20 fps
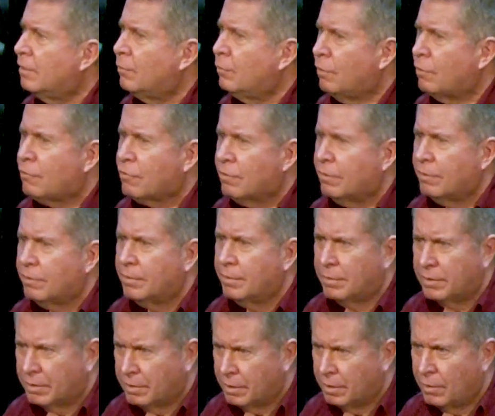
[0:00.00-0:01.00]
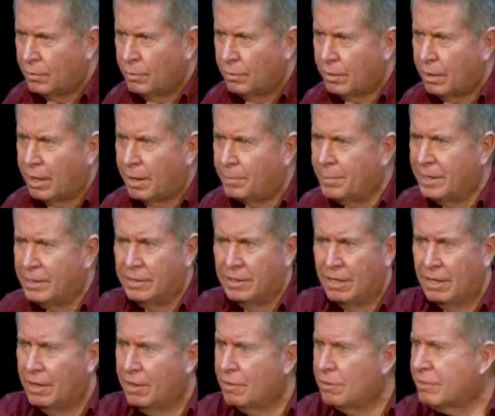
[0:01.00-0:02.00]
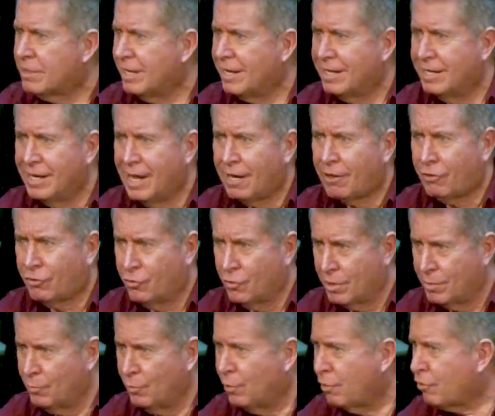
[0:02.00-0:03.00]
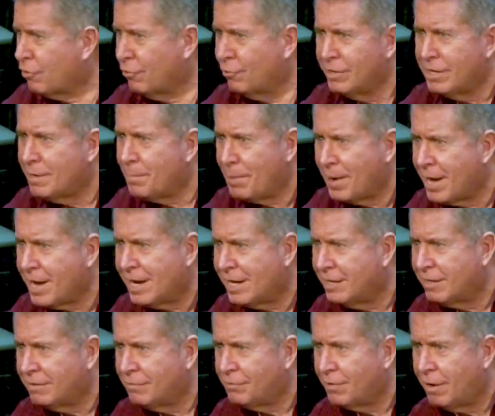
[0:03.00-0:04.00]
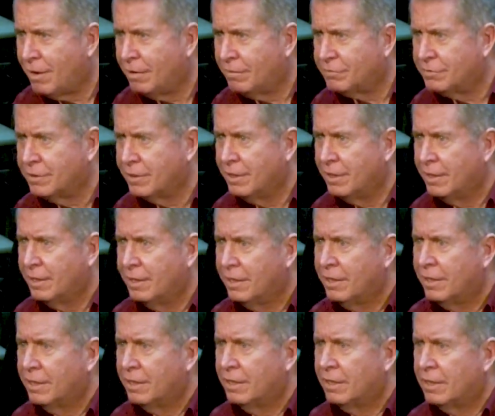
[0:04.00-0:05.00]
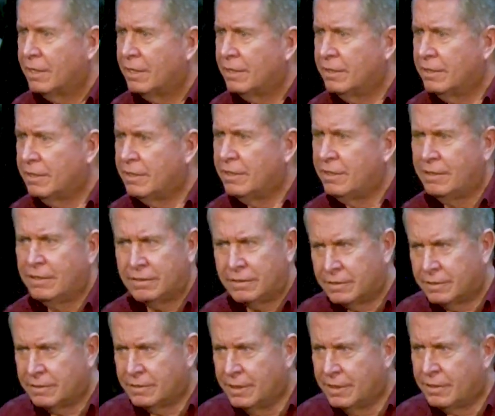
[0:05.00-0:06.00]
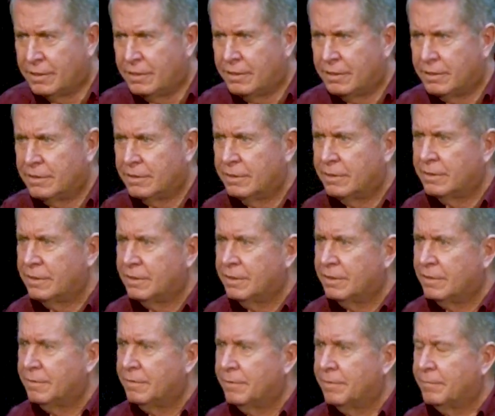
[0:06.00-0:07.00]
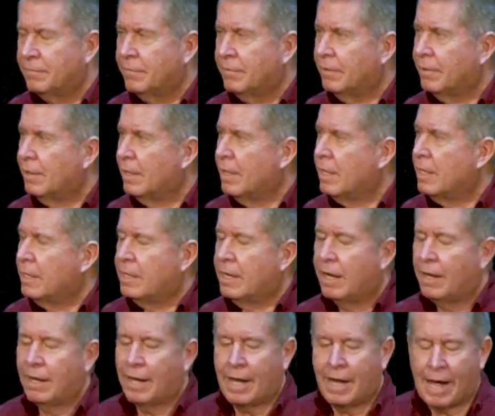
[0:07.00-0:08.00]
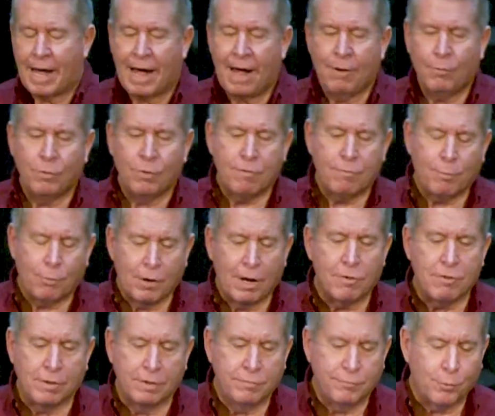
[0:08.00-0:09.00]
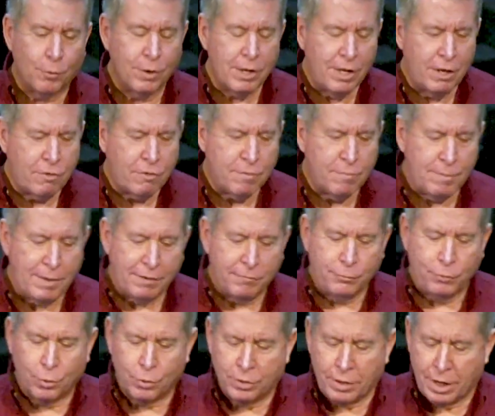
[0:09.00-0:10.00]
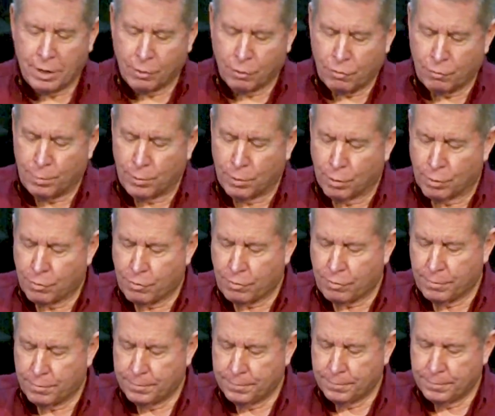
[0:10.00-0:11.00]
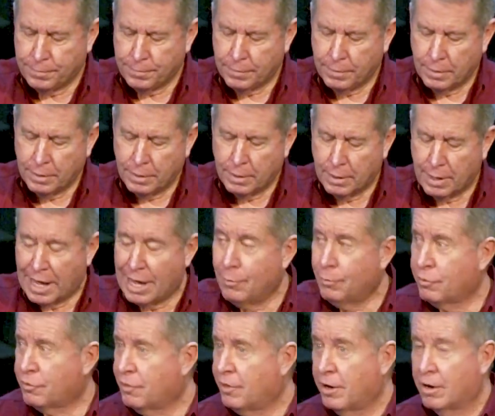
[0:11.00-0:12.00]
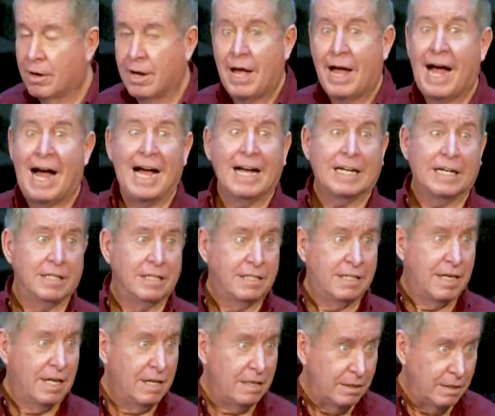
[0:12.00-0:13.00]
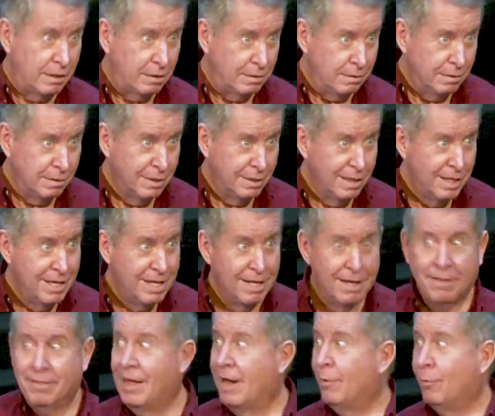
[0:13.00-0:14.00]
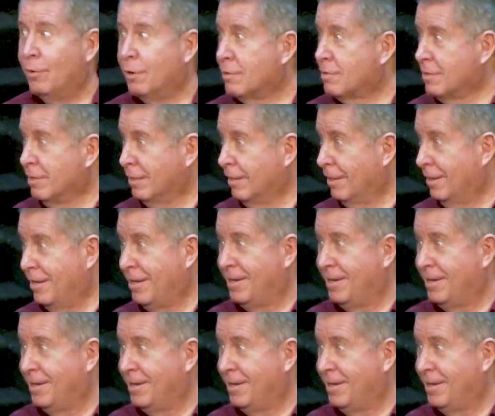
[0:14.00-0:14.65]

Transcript: Was, I mean, sitting next to him, was there any pain involved? A little, little. Now, I was present for each of my four daughters' births. I was there. I can tell you, that wasn't